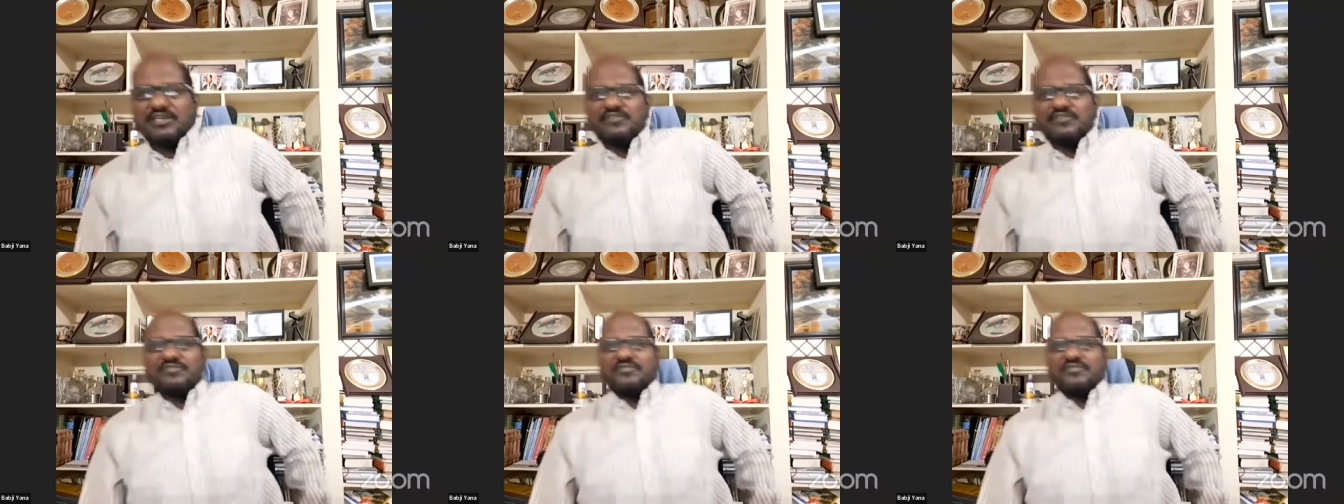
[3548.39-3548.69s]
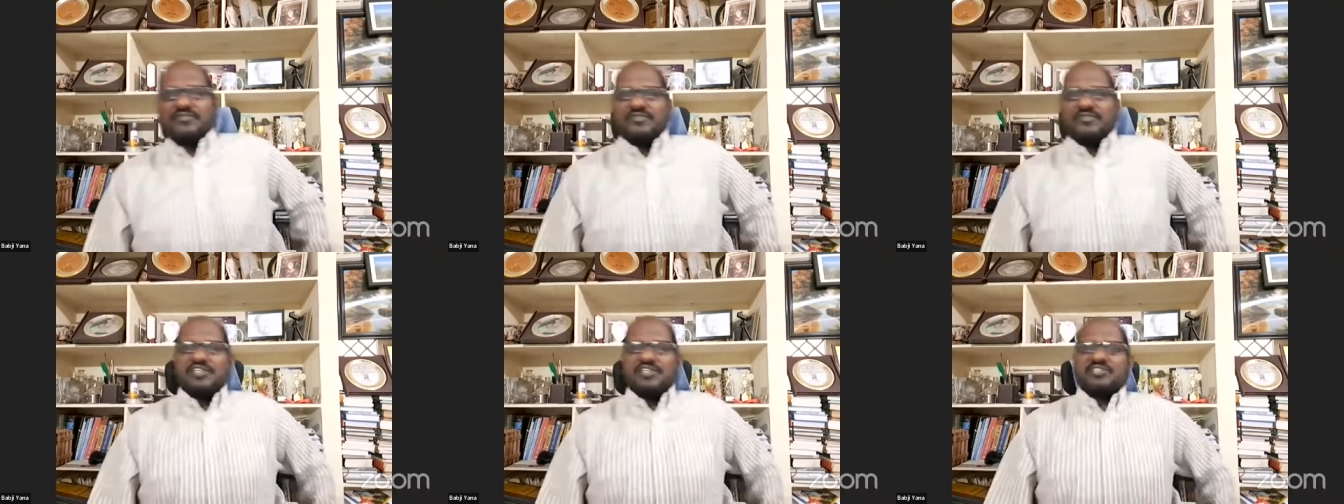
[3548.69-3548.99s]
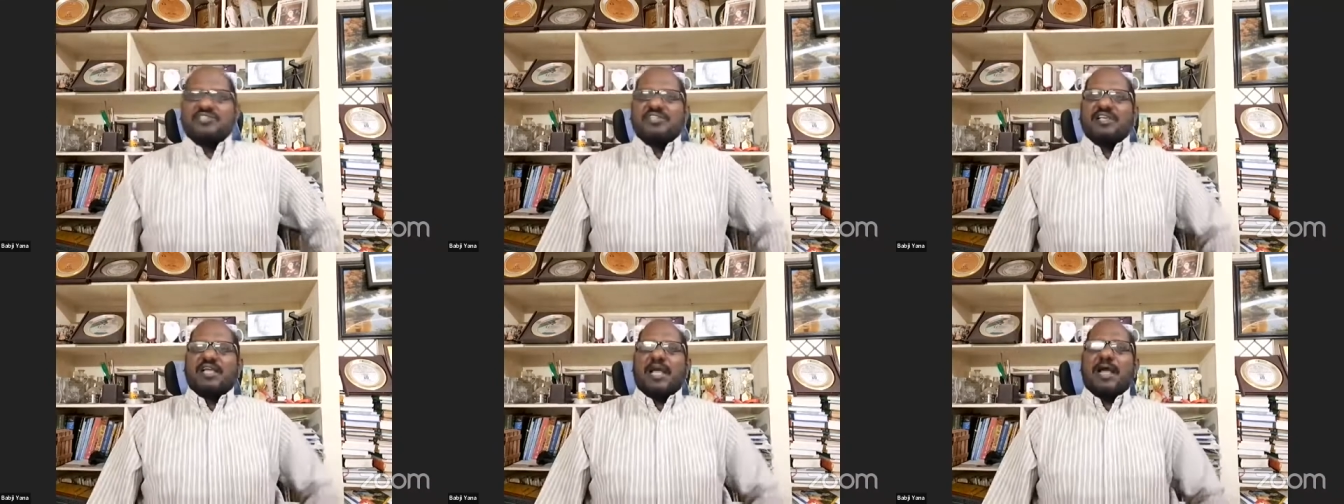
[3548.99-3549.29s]
If
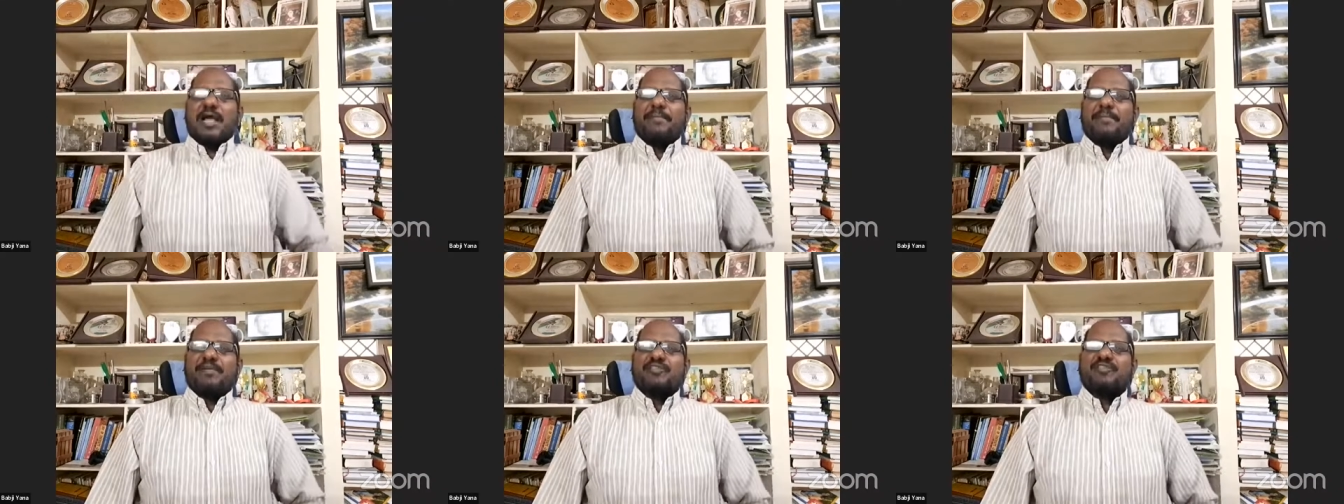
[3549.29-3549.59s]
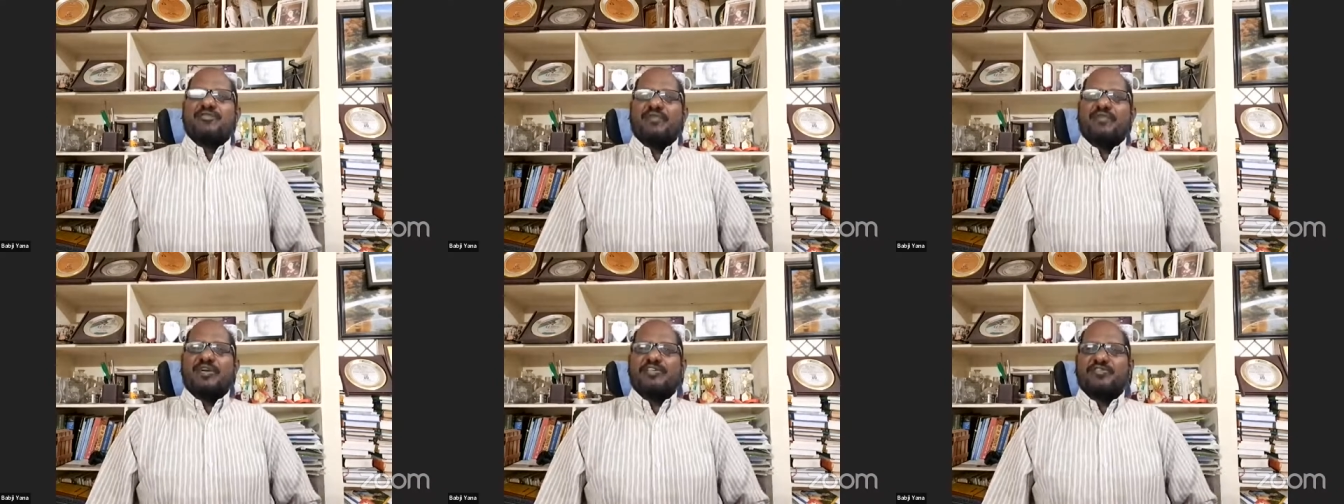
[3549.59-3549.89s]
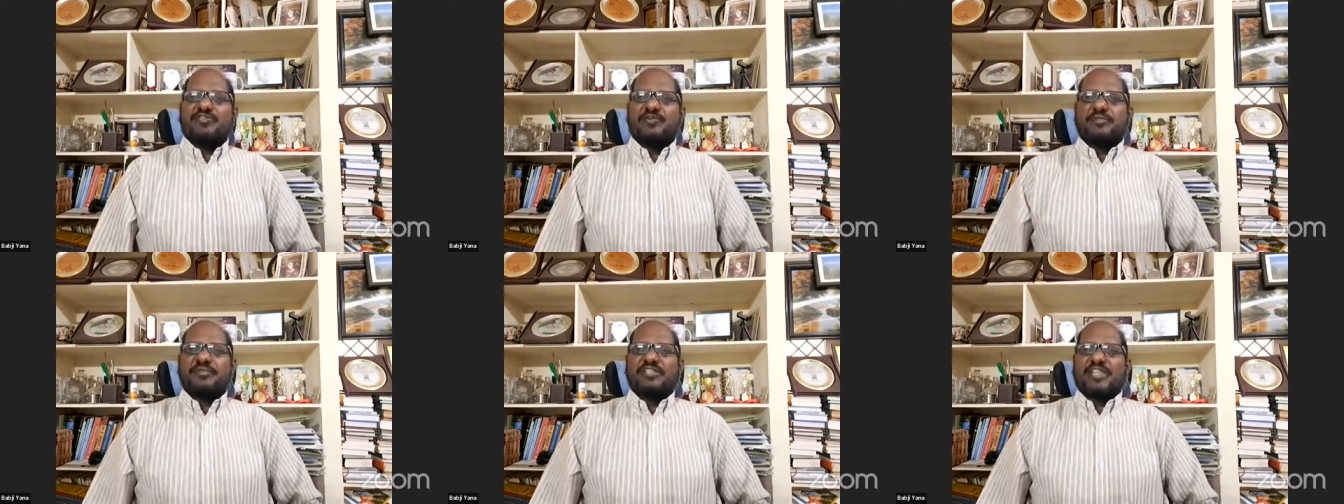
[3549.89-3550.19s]
this thing happens,
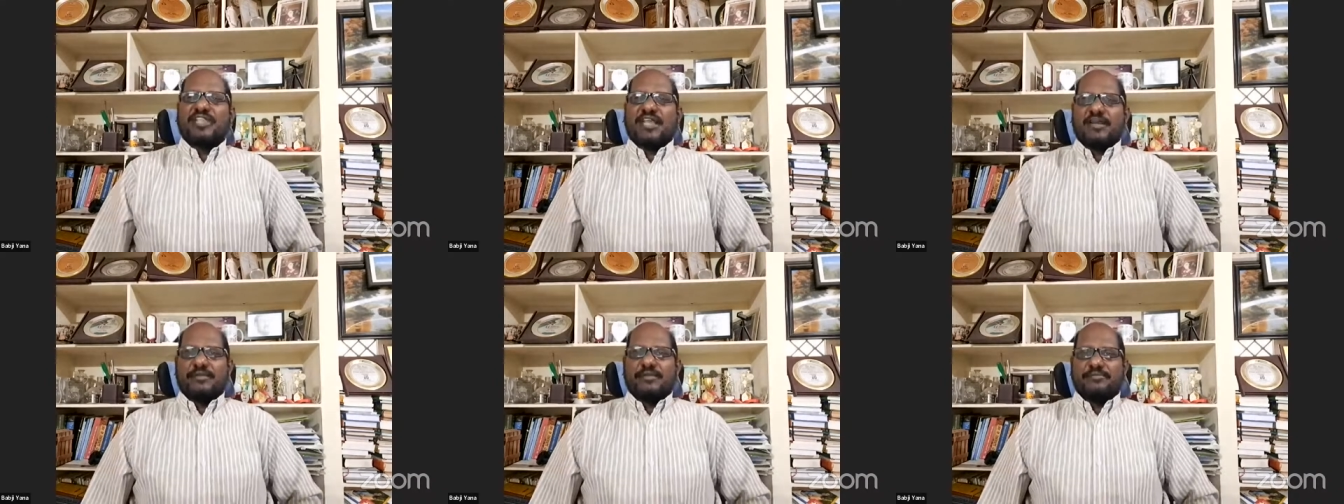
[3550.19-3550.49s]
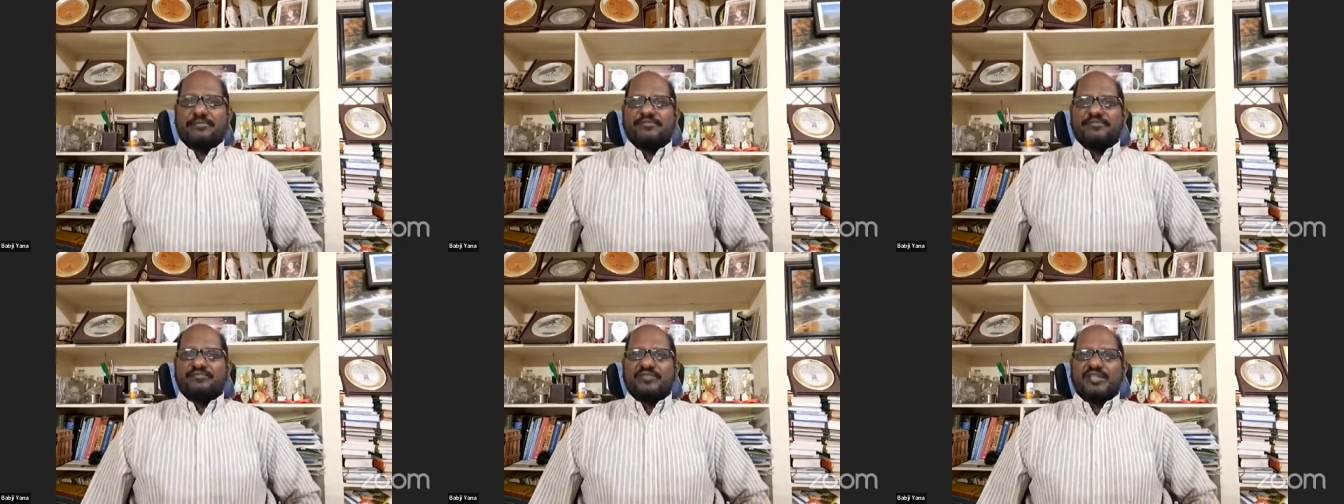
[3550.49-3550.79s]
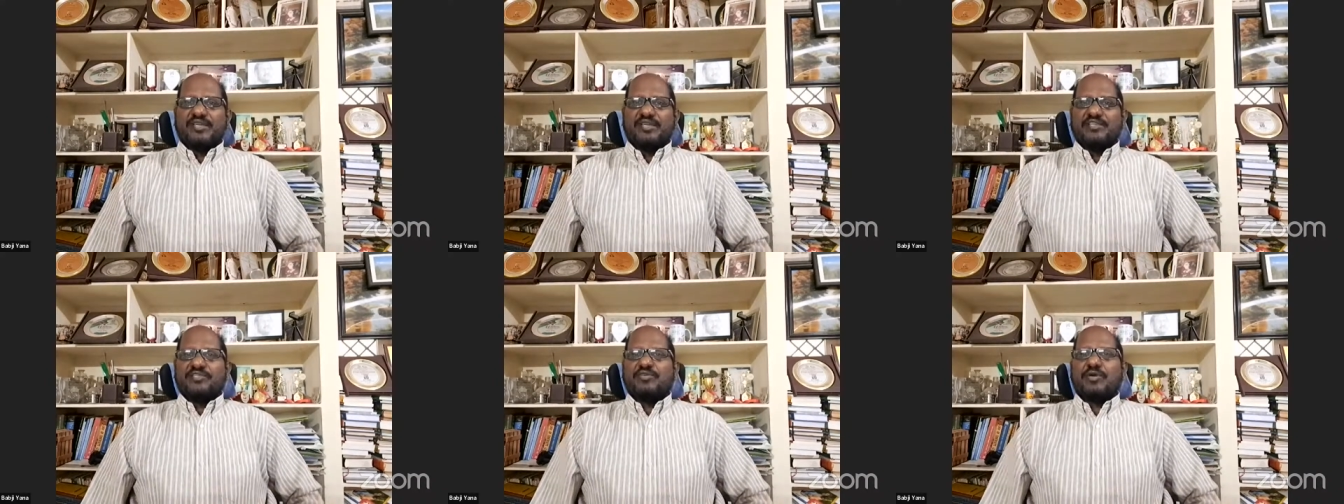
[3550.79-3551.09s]
what should be done?
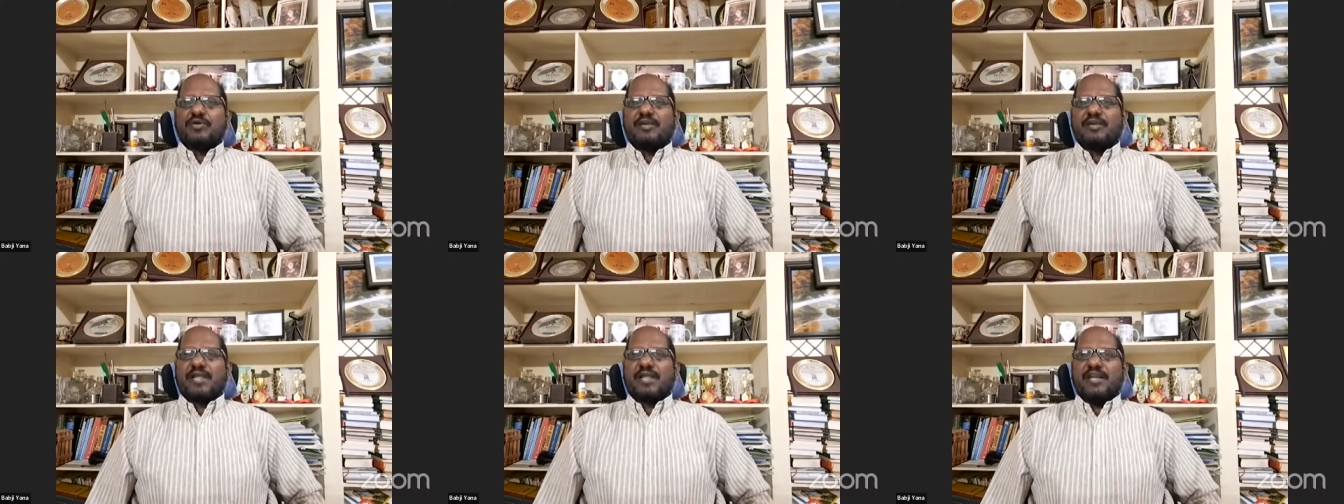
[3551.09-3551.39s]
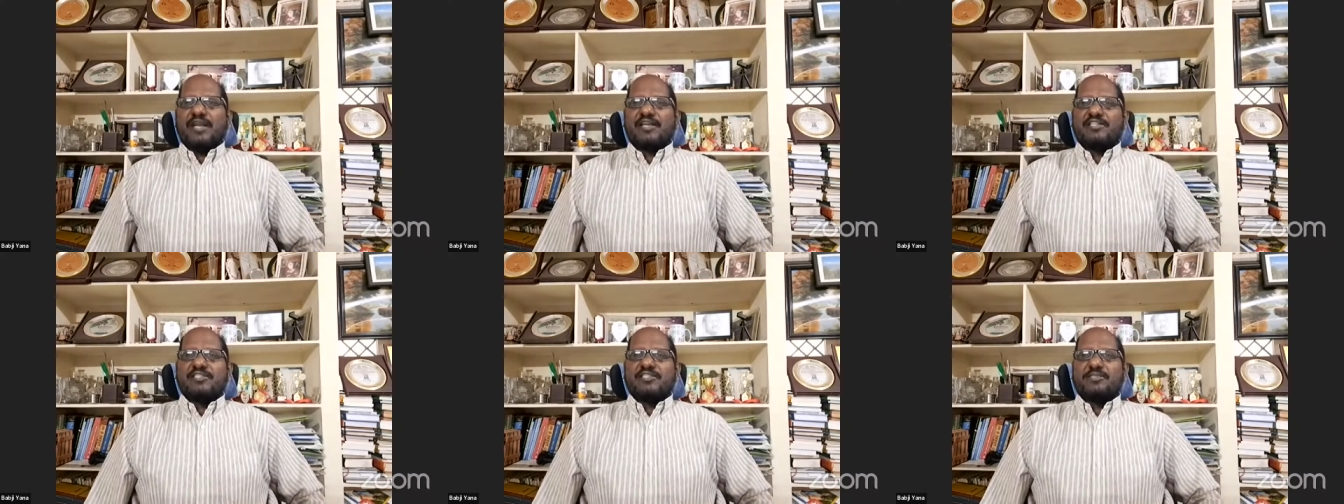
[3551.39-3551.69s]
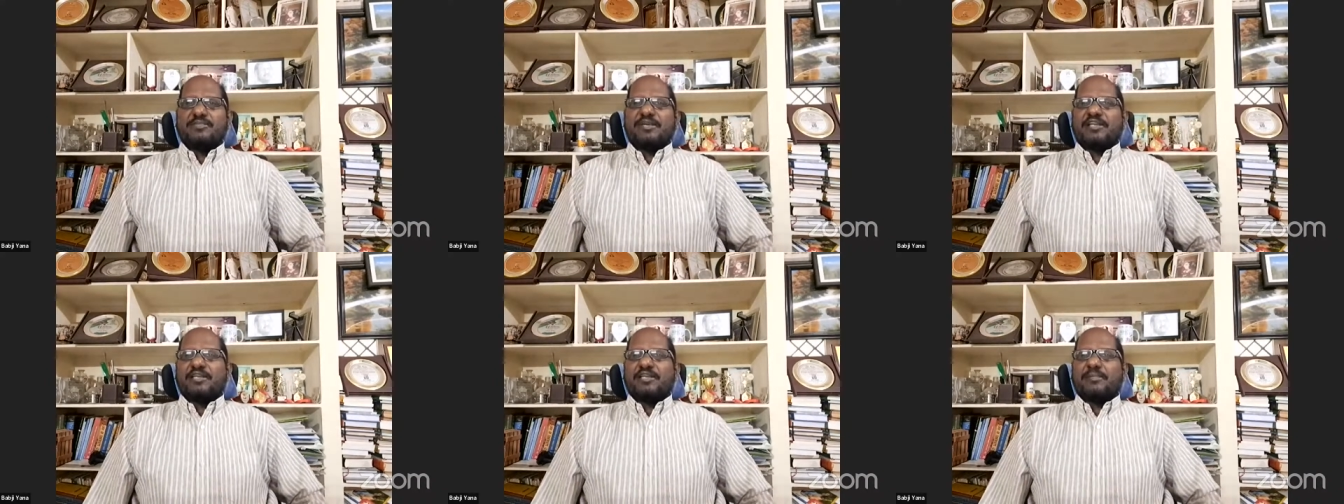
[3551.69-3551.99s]
That is called
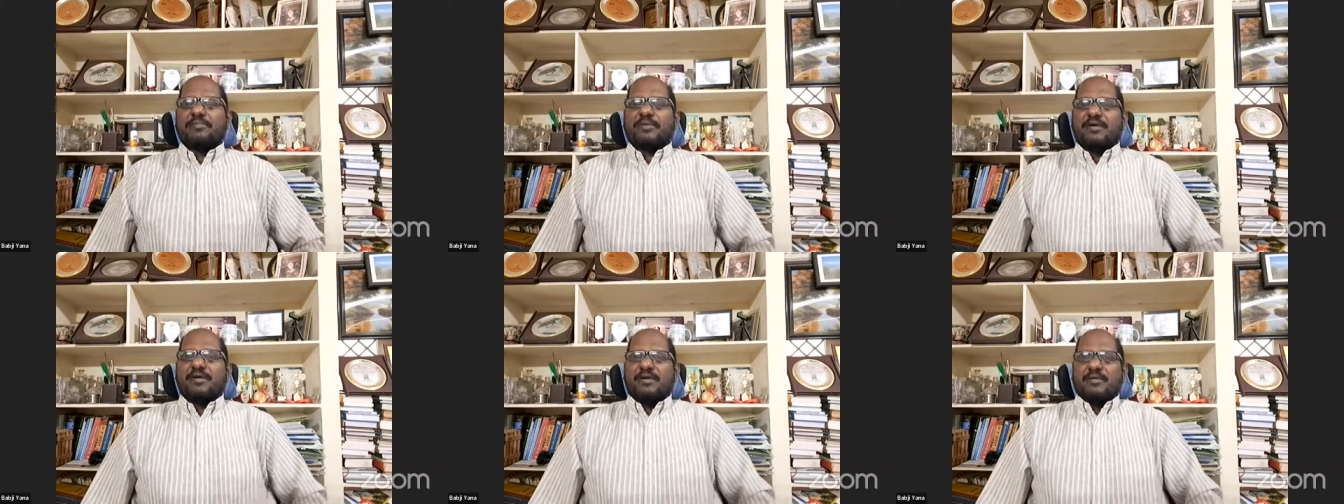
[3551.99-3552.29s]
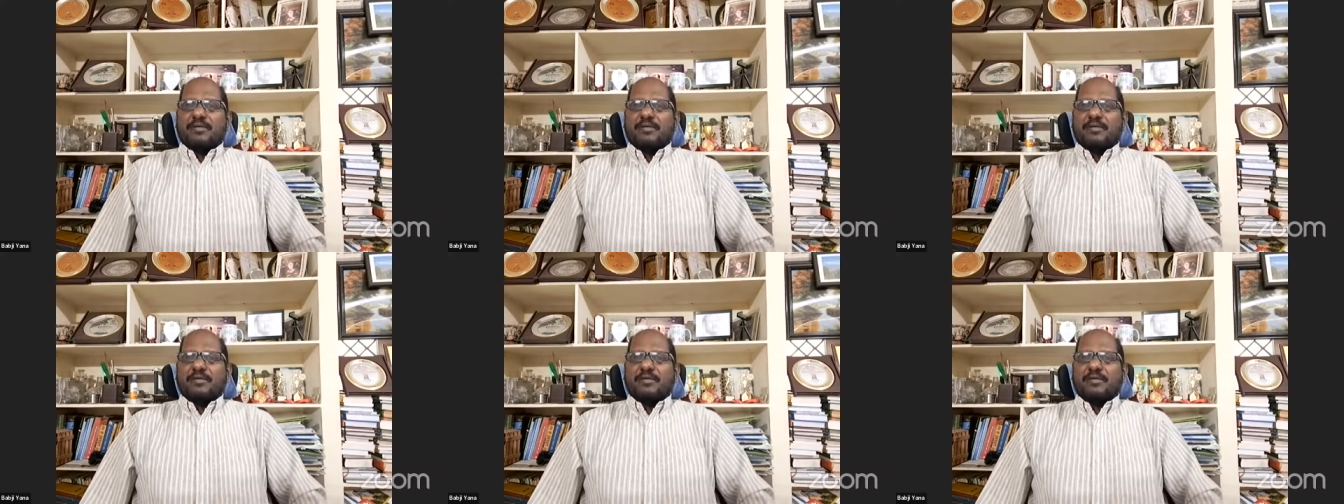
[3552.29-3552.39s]
anticipatory